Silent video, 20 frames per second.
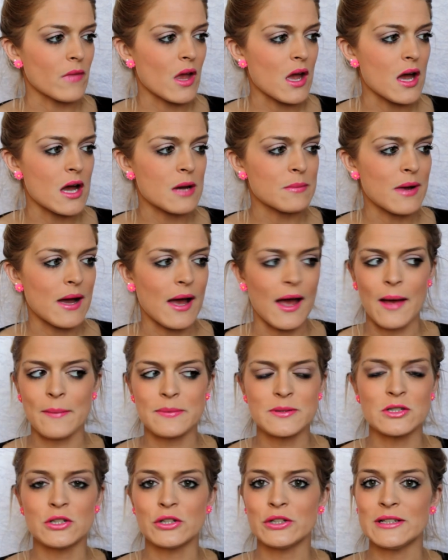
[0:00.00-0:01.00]
I
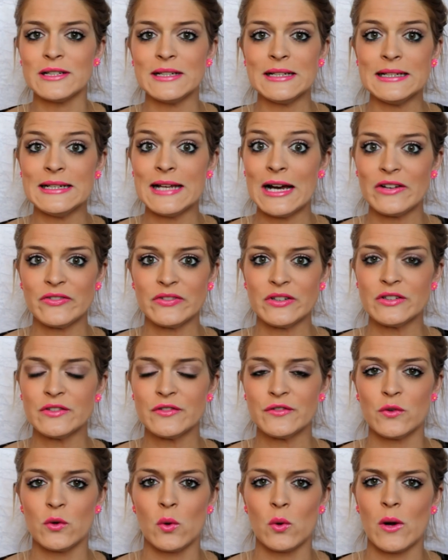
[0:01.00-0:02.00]
absolutely love it
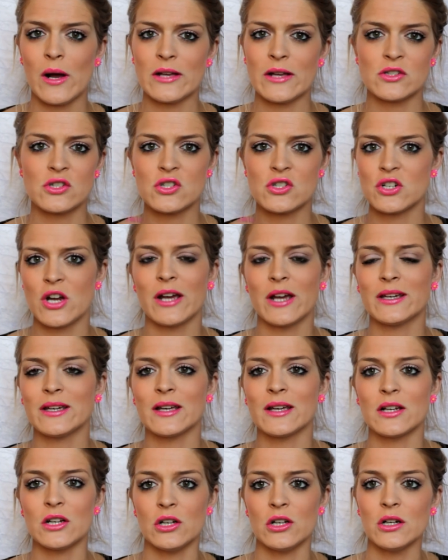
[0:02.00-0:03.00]
for a
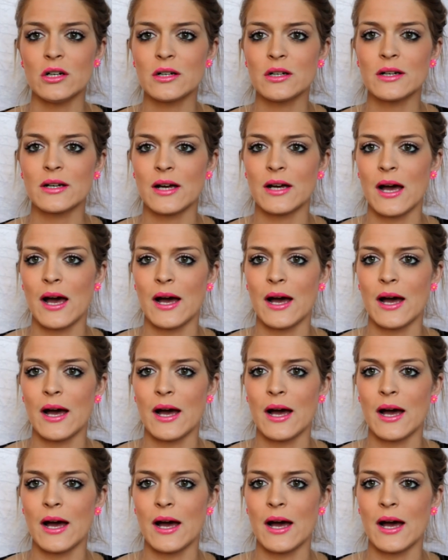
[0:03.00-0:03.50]
striking look